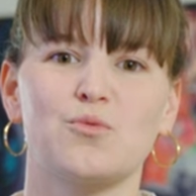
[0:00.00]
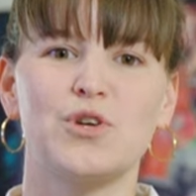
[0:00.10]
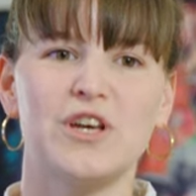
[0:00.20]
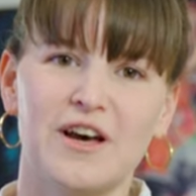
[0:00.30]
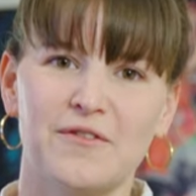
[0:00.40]

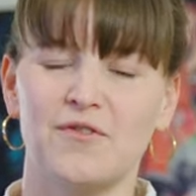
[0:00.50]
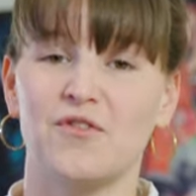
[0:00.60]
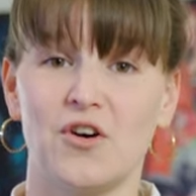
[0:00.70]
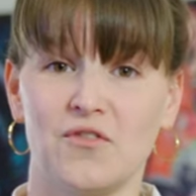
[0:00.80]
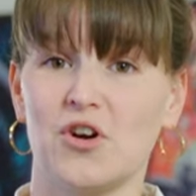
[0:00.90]
We have
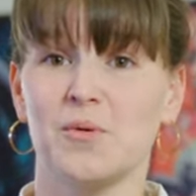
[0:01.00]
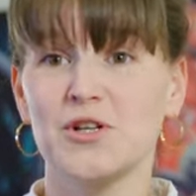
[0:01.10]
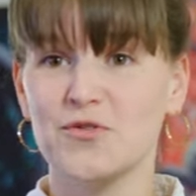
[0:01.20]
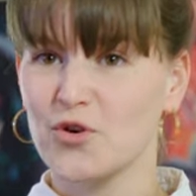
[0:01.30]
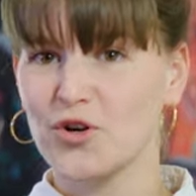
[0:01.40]
very
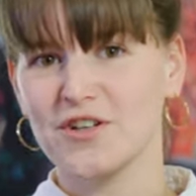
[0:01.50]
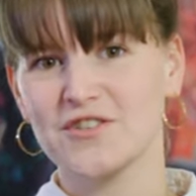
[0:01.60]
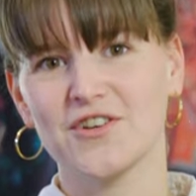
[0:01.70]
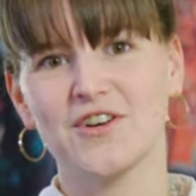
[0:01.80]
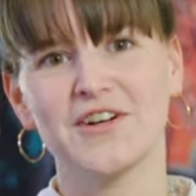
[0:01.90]
much
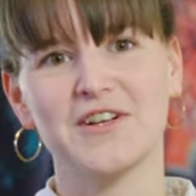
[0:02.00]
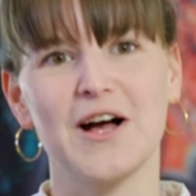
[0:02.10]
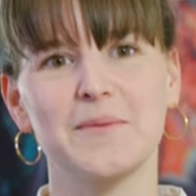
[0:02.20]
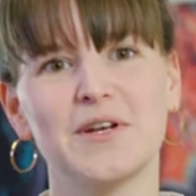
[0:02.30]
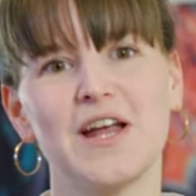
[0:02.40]
focus on
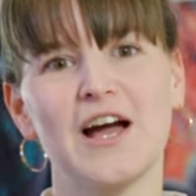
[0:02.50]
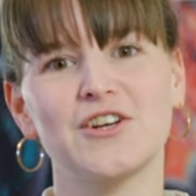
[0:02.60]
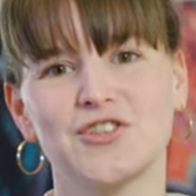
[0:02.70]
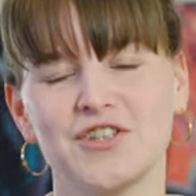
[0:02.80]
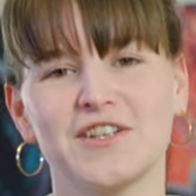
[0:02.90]
climate
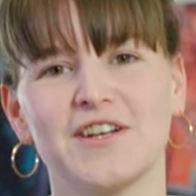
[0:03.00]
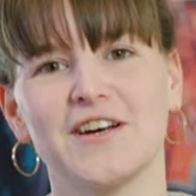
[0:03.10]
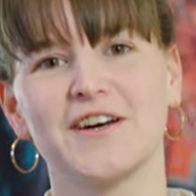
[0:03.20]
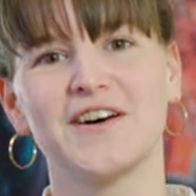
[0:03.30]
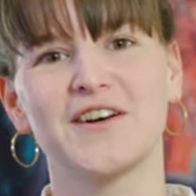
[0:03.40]
action
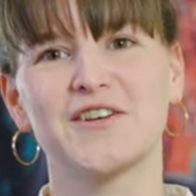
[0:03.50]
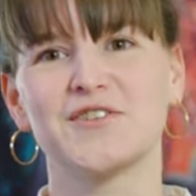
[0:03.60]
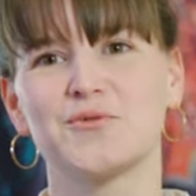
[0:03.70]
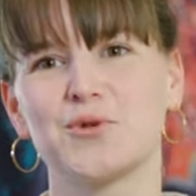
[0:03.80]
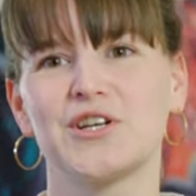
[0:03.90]

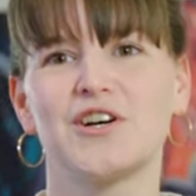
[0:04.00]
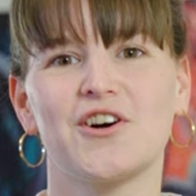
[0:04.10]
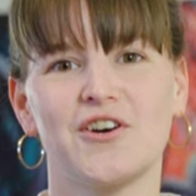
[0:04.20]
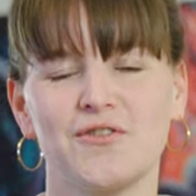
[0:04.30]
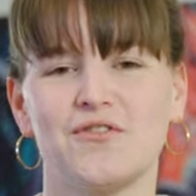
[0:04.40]
because uh, we
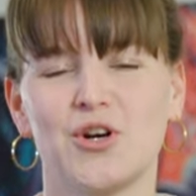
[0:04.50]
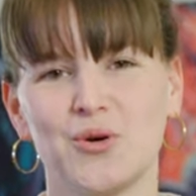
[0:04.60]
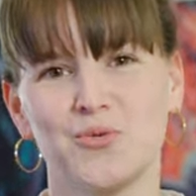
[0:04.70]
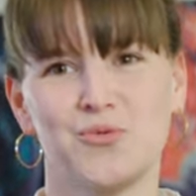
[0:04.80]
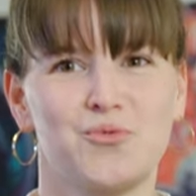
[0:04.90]
are
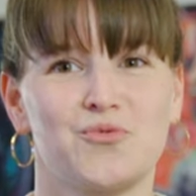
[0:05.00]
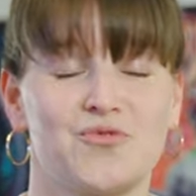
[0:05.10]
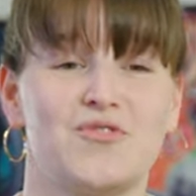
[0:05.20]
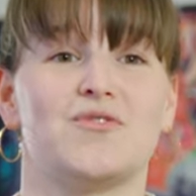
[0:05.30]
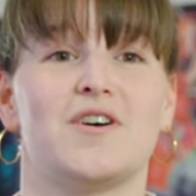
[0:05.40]
very
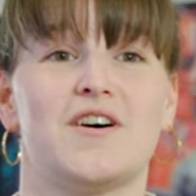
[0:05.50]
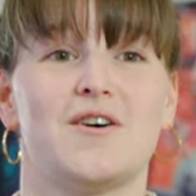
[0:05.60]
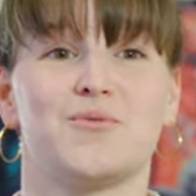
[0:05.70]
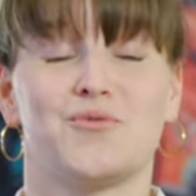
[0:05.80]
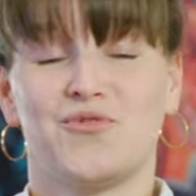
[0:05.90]

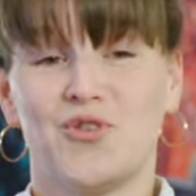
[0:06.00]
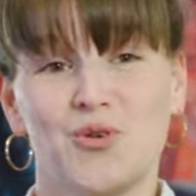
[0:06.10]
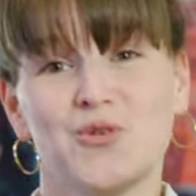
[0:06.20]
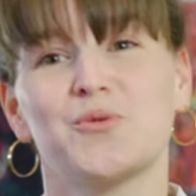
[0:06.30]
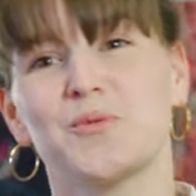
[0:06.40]
uh,
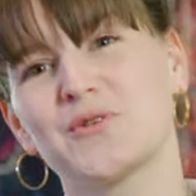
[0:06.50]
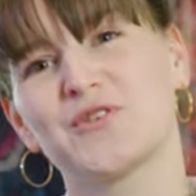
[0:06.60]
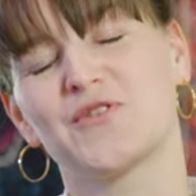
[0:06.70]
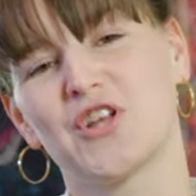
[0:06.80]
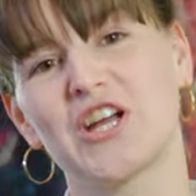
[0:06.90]
vulnerable
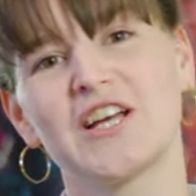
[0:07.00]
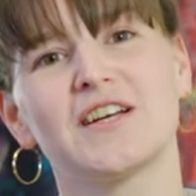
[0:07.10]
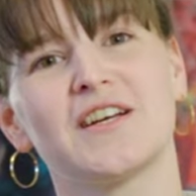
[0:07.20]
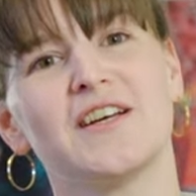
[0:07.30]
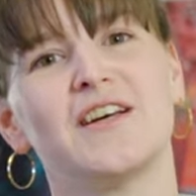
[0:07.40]
to flooding.